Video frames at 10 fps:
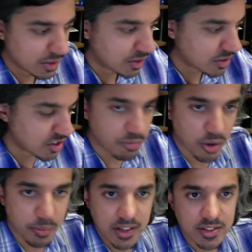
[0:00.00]
sort of
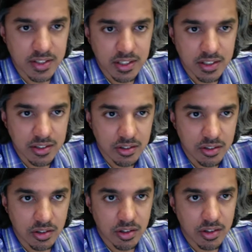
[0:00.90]
propensity,
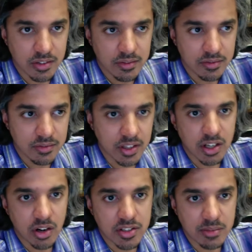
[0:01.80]
or
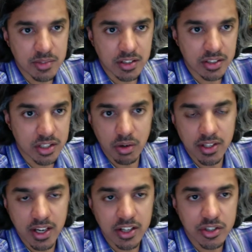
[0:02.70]
encourage them to actually go on
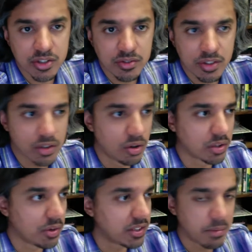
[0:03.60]
the Hajj, to go all the
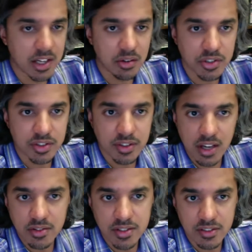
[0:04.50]
way to Mecca, which is
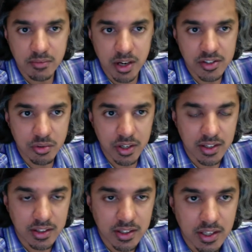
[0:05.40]
thousands of miles away.
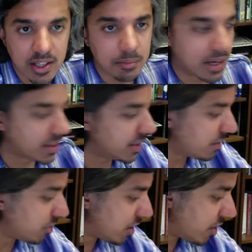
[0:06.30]
And back
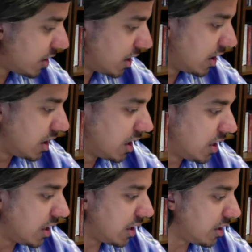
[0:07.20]
then, over
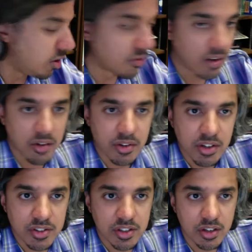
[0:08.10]
100
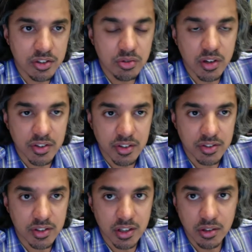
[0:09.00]
years ago, 200 years
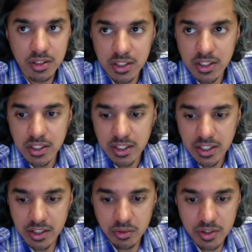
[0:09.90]
ago,
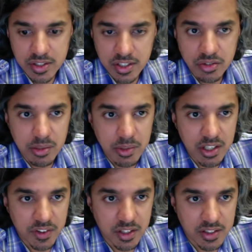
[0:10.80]
it was extremely
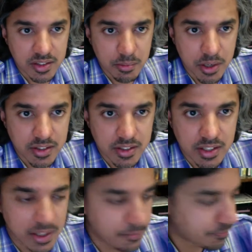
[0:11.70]
difficult as compared to today.